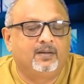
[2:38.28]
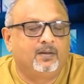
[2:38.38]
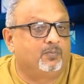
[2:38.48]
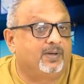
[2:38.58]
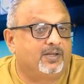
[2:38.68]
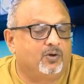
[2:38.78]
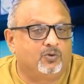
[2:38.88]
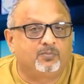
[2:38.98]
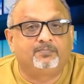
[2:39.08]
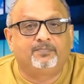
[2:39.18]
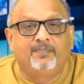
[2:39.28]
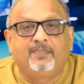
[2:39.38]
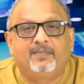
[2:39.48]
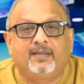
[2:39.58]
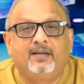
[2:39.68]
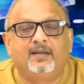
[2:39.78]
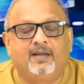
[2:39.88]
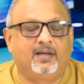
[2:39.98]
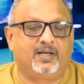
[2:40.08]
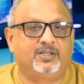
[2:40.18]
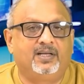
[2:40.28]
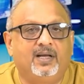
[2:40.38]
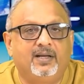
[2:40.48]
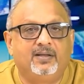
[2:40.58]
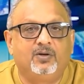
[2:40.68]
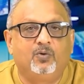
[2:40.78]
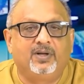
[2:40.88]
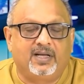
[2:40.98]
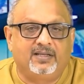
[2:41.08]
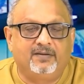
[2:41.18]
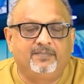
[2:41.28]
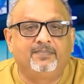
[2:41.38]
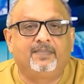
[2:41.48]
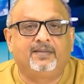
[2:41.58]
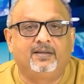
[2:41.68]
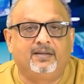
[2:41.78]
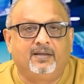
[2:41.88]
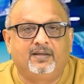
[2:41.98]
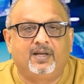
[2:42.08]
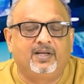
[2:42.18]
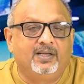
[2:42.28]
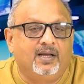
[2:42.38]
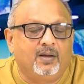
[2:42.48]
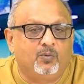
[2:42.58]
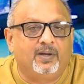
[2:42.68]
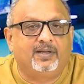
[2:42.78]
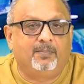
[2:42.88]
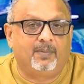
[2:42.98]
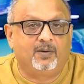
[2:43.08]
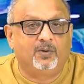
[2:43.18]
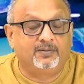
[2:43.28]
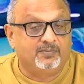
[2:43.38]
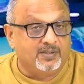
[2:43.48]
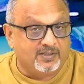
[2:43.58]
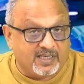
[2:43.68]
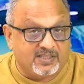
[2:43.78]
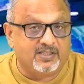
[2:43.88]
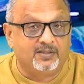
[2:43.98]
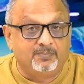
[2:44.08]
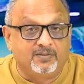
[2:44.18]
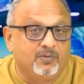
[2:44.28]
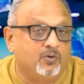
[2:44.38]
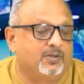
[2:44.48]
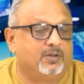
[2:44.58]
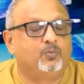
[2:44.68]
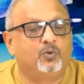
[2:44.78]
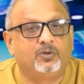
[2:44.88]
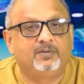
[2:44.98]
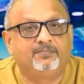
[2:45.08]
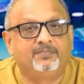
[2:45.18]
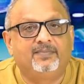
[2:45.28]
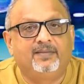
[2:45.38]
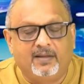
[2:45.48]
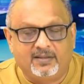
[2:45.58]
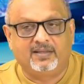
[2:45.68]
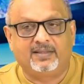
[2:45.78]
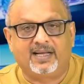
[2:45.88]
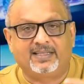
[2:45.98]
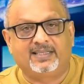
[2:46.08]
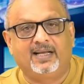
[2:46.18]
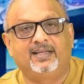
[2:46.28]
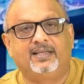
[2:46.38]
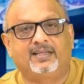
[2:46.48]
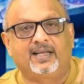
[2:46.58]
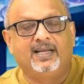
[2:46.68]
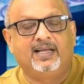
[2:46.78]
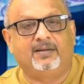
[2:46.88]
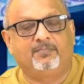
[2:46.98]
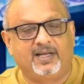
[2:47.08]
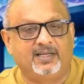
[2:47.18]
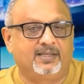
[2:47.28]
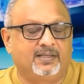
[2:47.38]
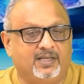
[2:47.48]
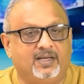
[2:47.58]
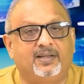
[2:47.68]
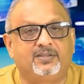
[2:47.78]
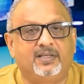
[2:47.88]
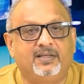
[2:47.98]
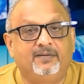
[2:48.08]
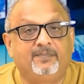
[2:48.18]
We know. Russia, Ukraine. Russia was a powerful nation before the war. They said they invaded the country.